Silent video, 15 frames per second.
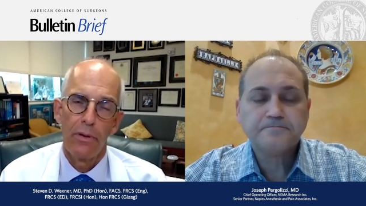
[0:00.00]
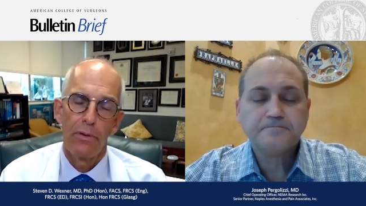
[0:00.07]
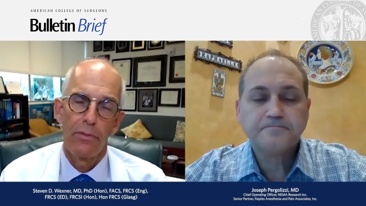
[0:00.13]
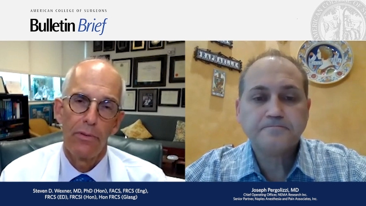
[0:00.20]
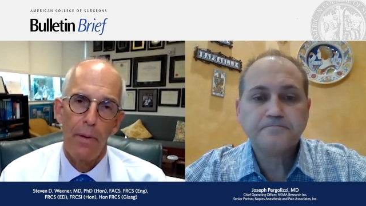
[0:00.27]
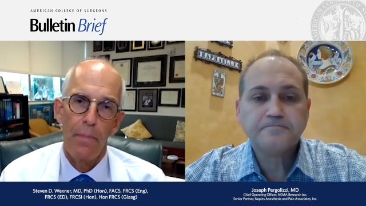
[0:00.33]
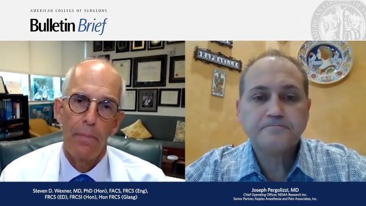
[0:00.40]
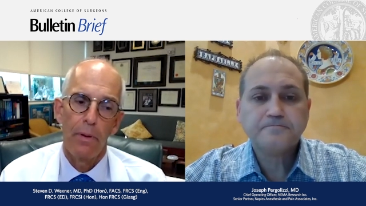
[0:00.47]
Speaker 1: and
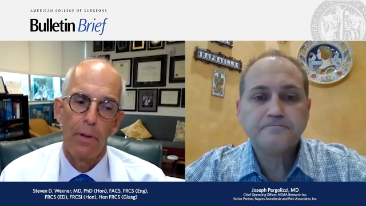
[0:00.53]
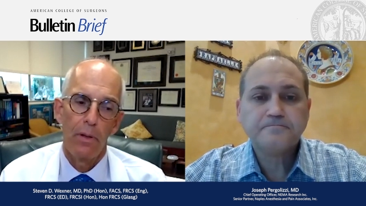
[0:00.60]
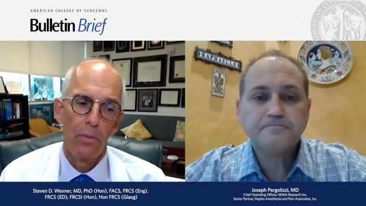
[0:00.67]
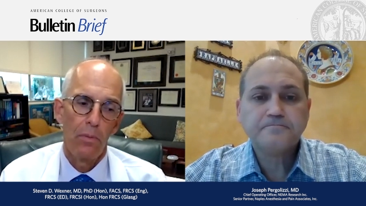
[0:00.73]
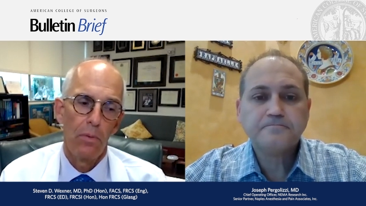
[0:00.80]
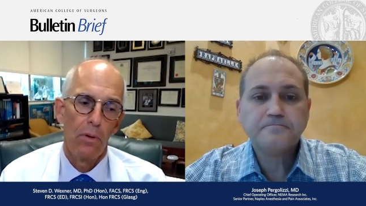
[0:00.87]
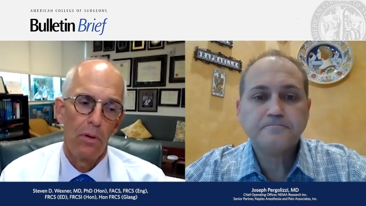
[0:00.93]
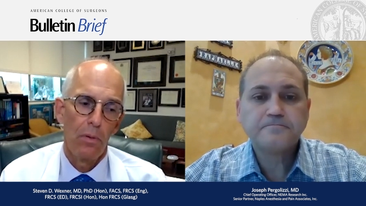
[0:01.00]
separately,
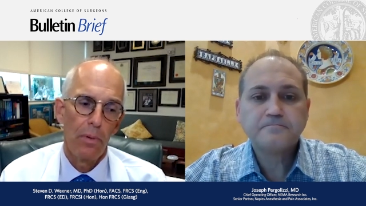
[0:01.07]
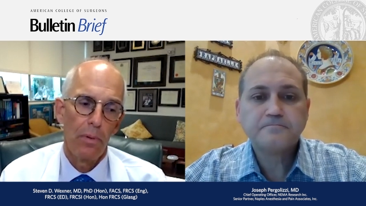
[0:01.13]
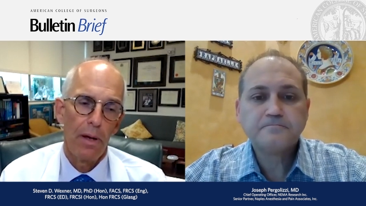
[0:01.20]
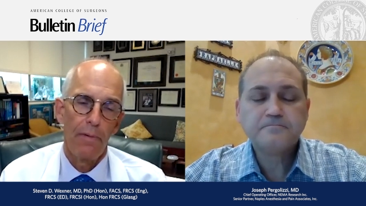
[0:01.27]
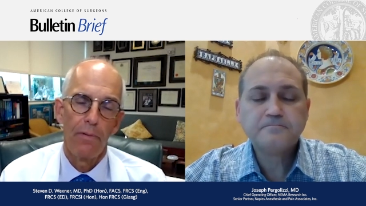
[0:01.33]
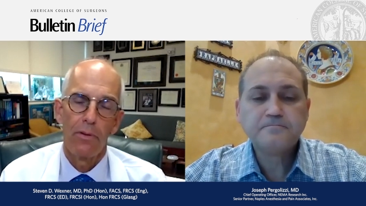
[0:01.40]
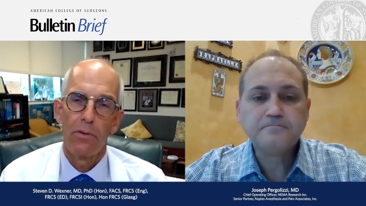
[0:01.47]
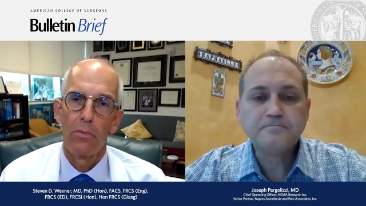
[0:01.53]
we're going to be
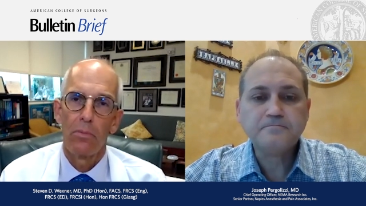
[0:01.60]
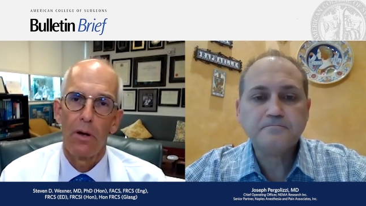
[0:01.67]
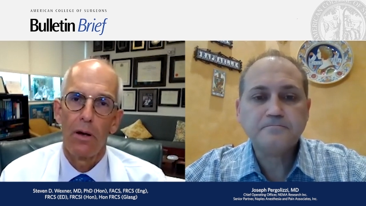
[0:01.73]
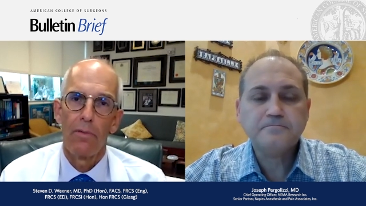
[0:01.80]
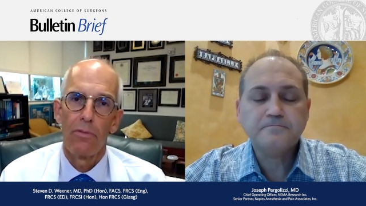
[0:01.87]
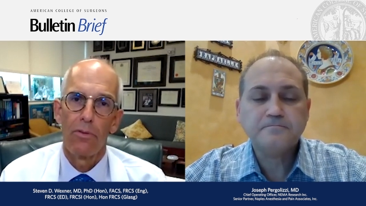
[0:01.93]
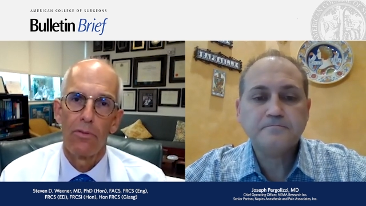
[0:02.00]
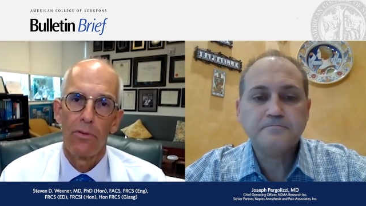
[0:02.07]
having some
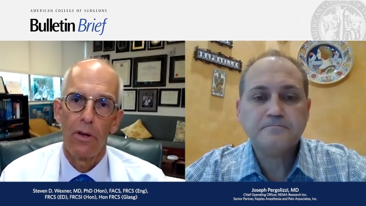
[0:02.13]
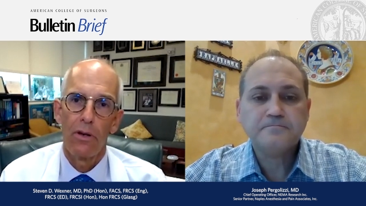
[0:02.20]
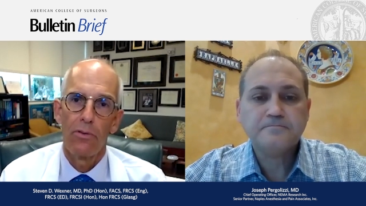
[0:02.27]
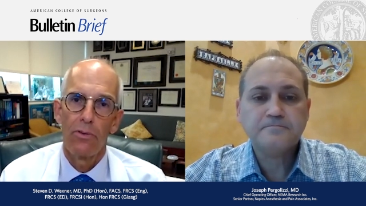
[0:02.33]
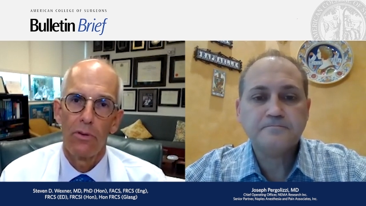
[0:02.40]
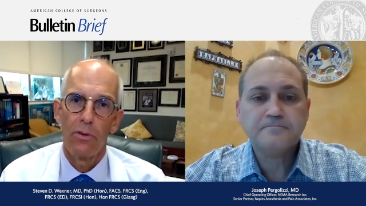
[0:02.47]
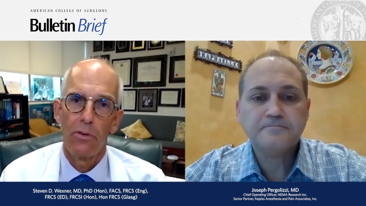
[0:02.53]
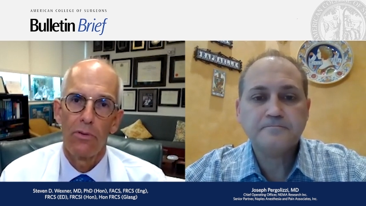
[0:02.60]

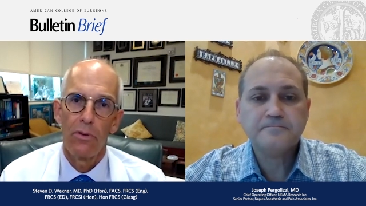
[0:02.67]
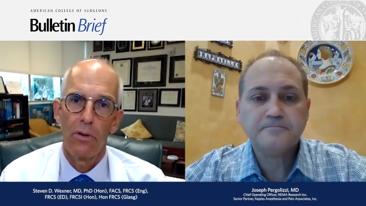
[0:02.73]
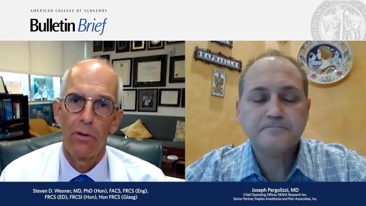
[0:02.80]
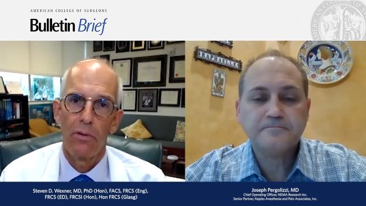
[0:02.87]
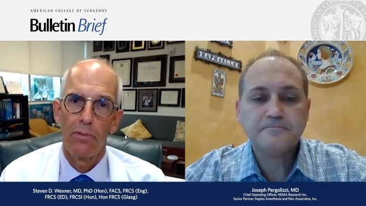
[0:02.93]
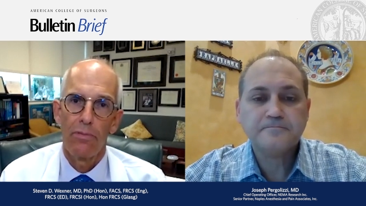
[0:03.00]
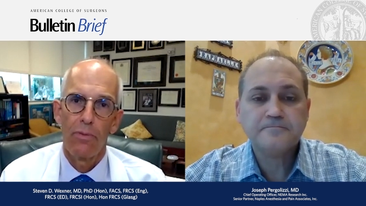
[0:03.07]
conversations uh,